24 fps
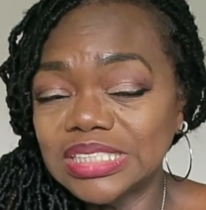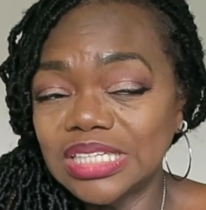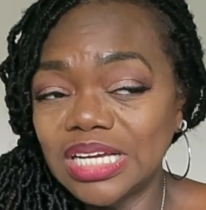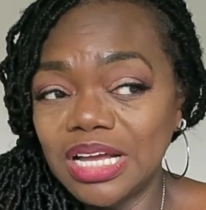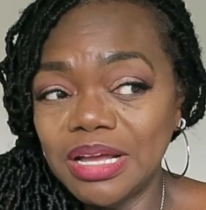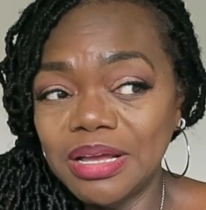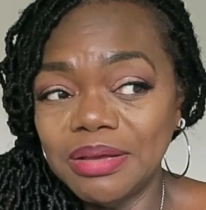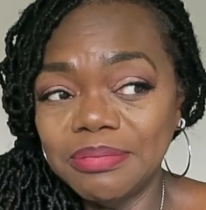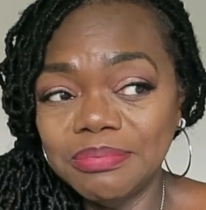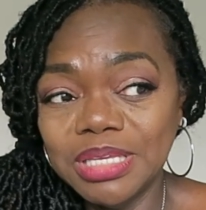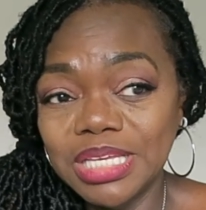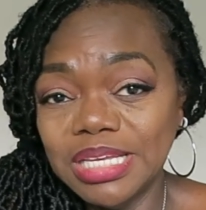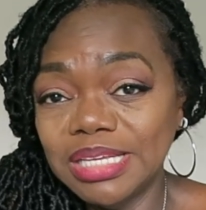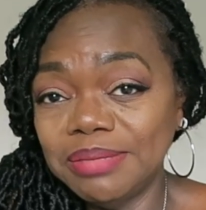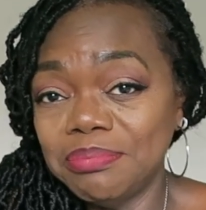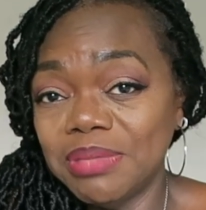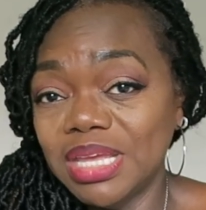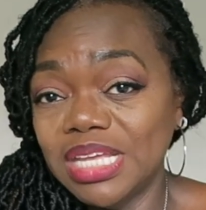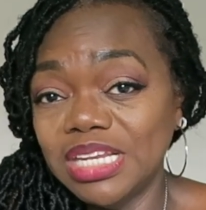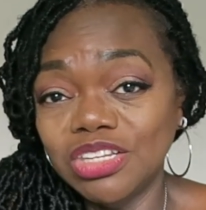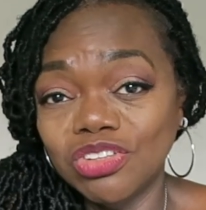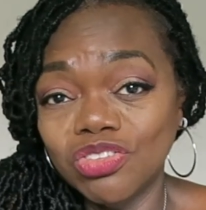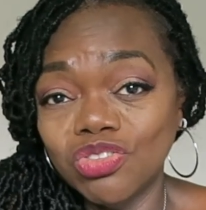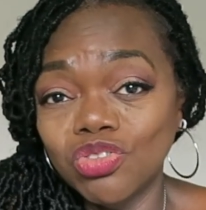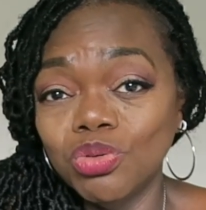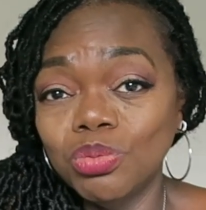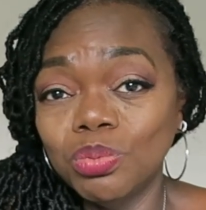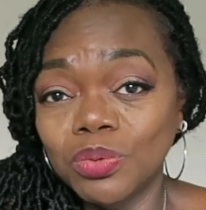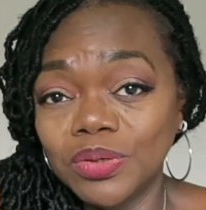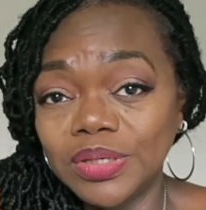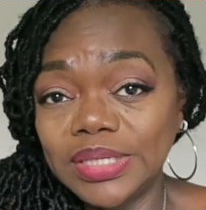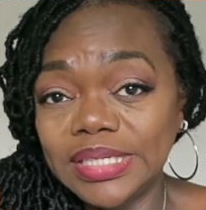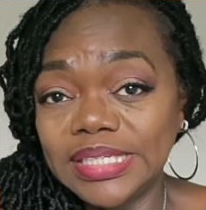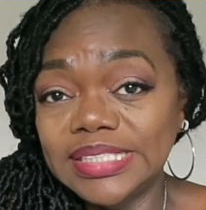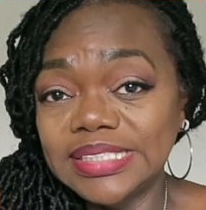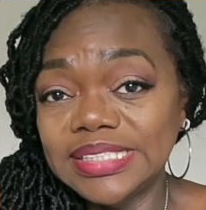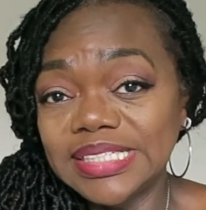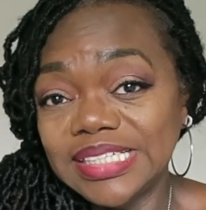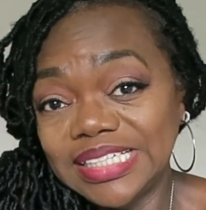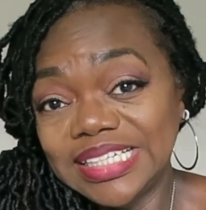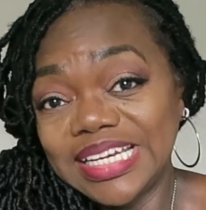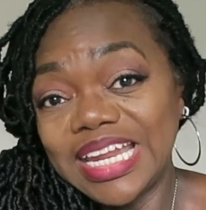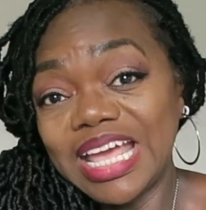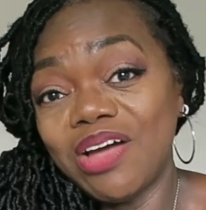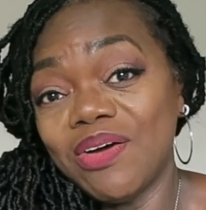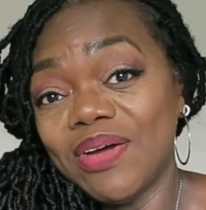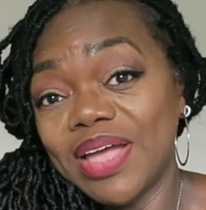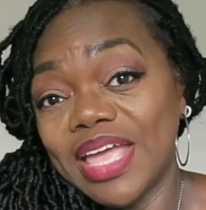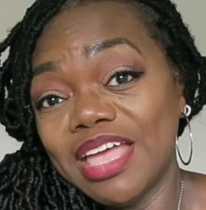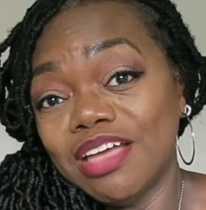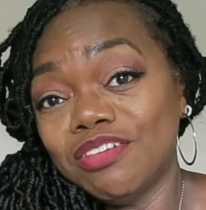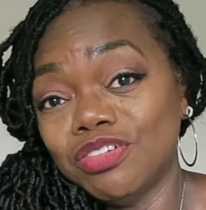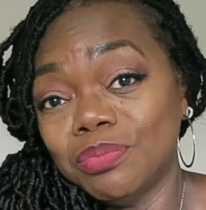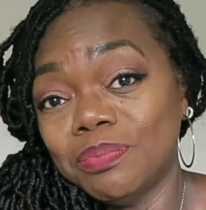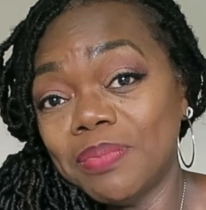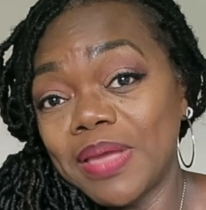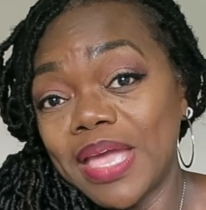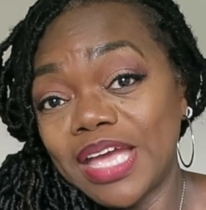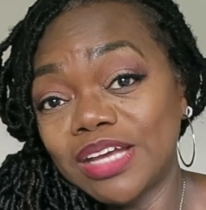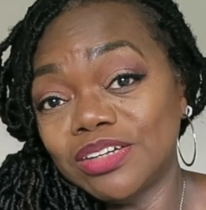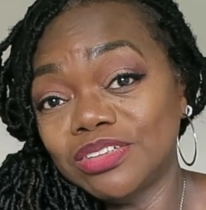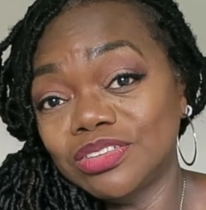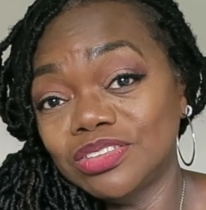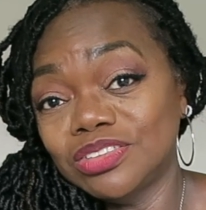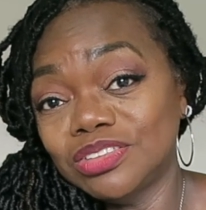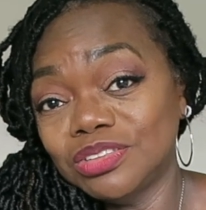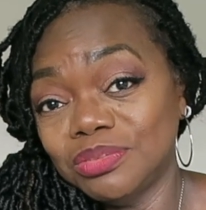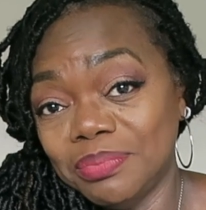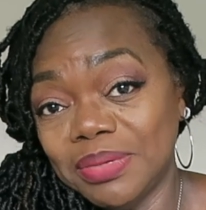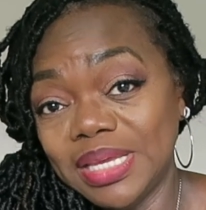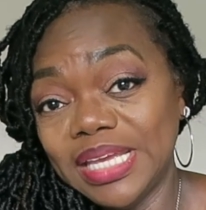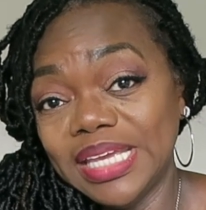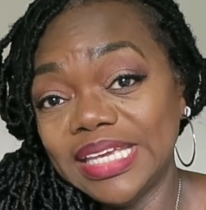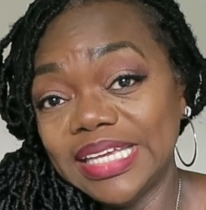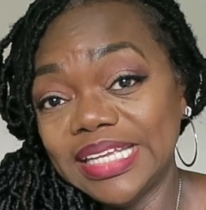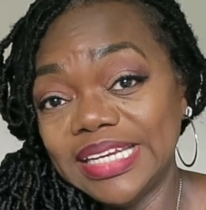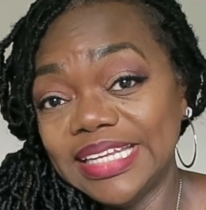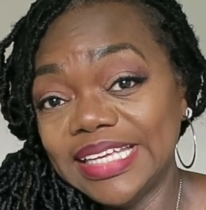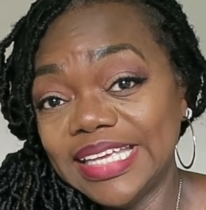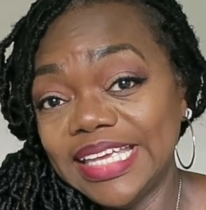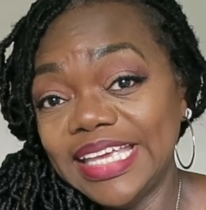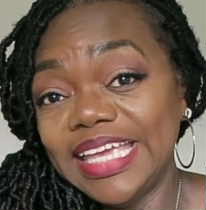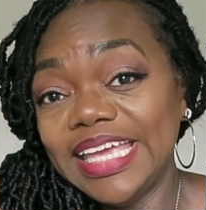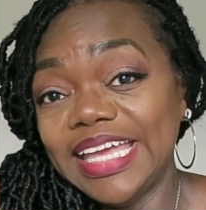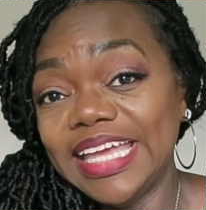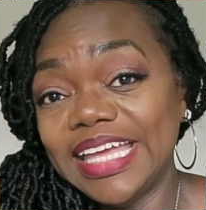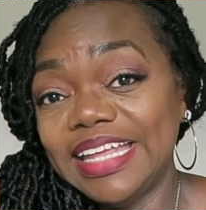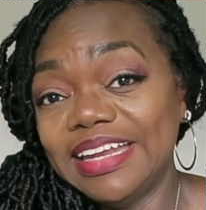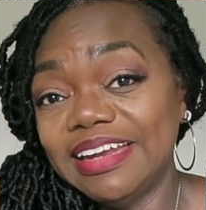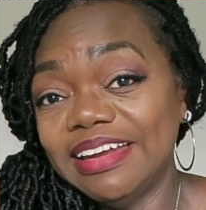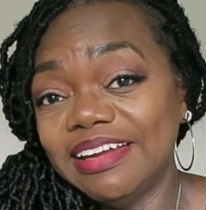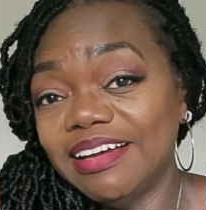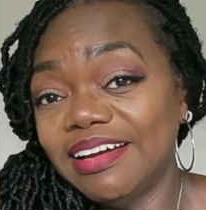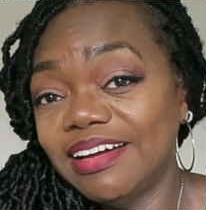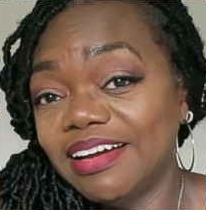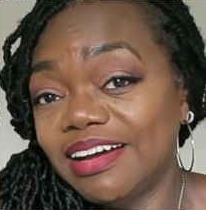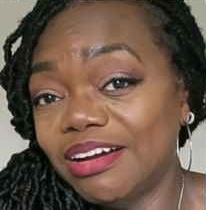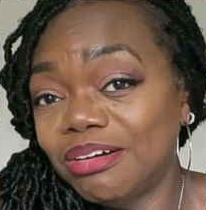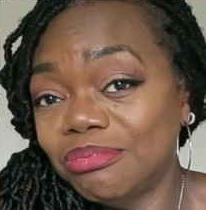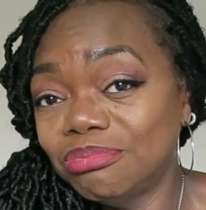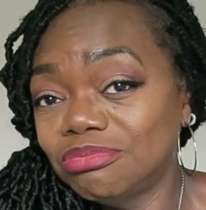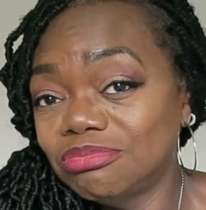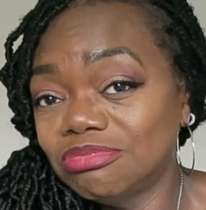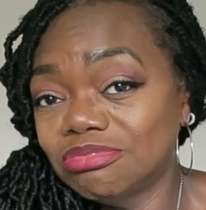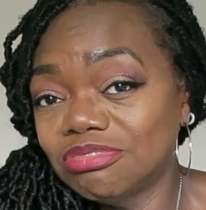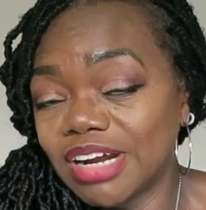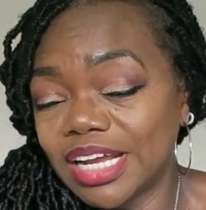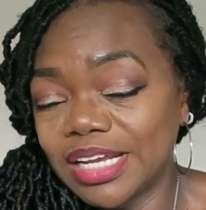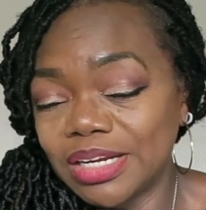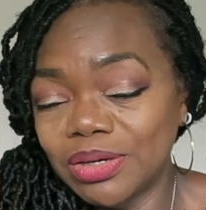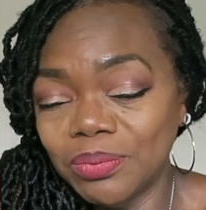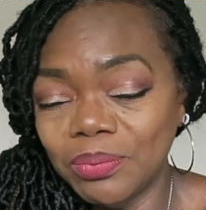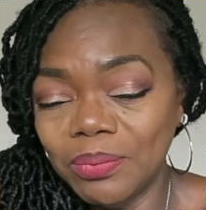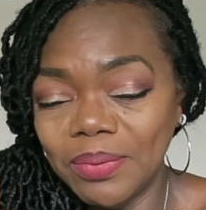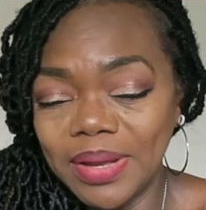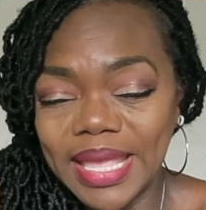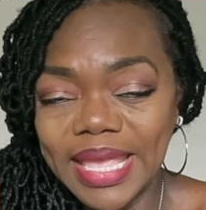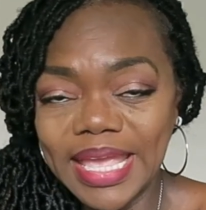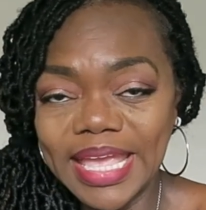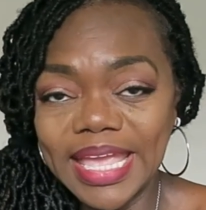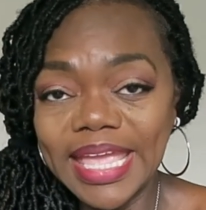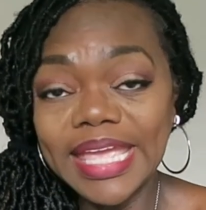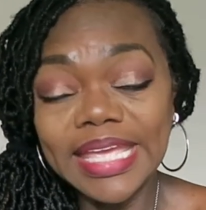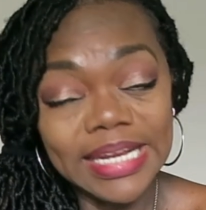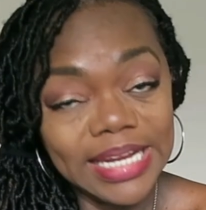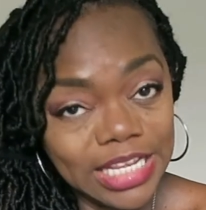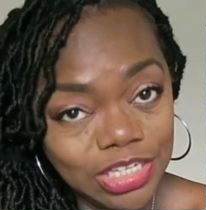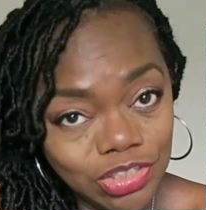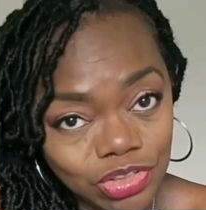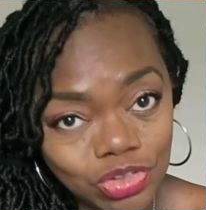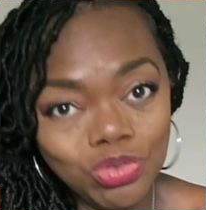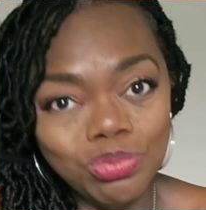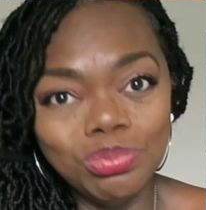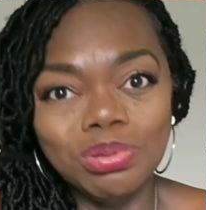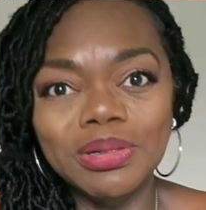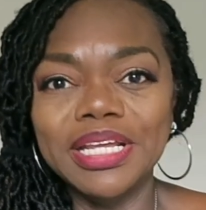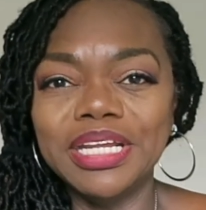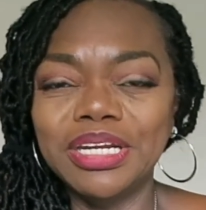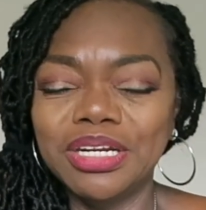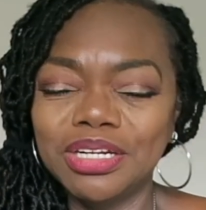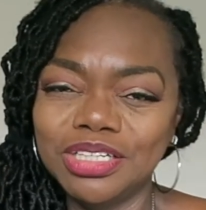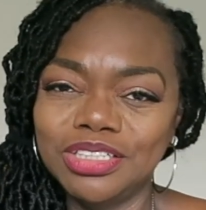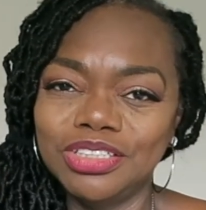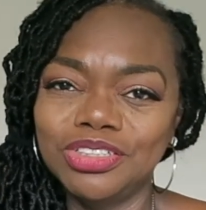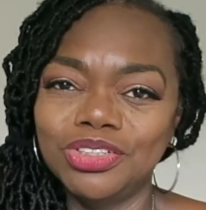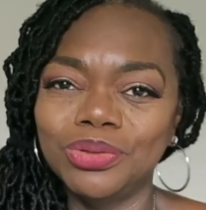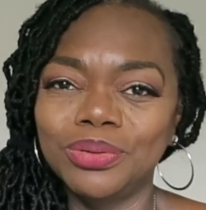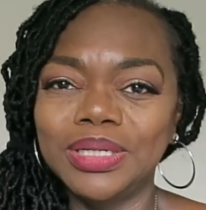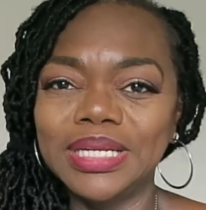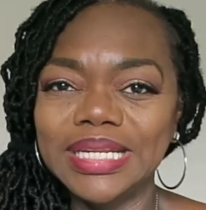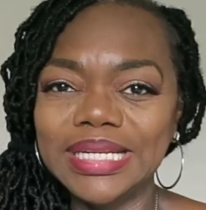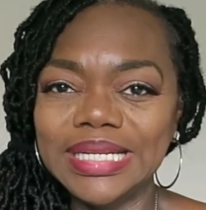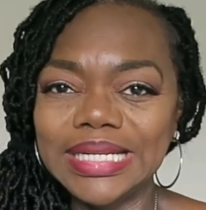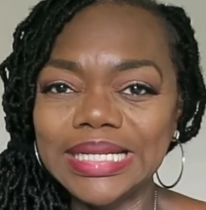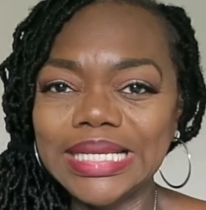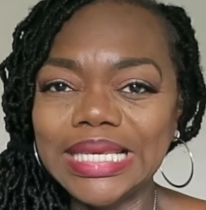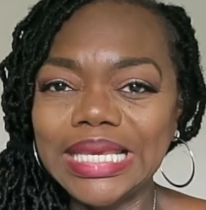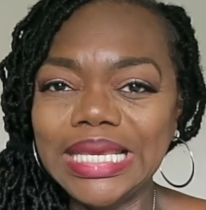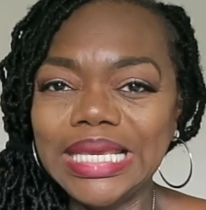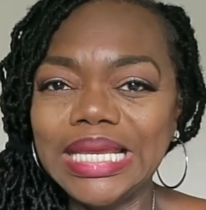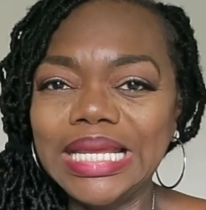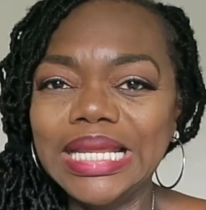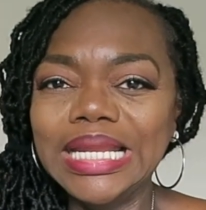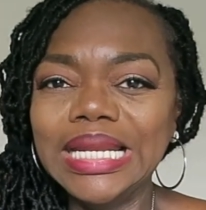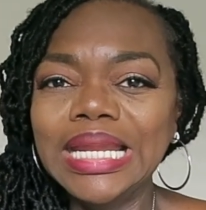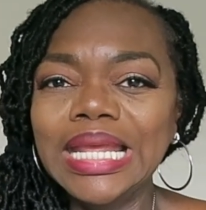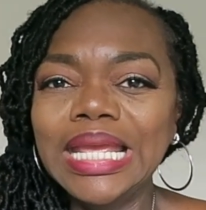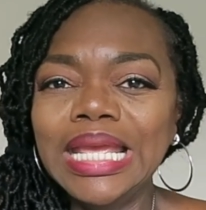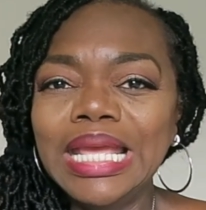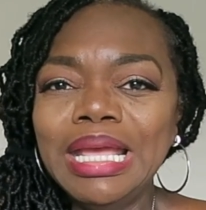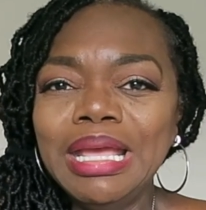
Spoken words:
It made it super easy, and now I have a pattern to make it again right away, and I do plan on doing it again.